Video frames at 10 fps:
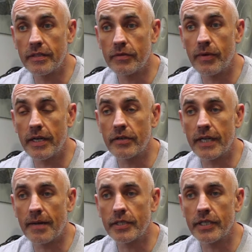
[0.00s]
quite a good
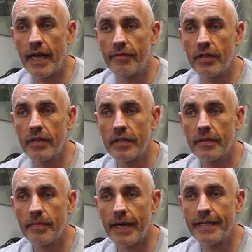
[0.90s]
amateur level
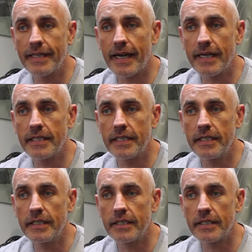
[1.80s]
back in the 90s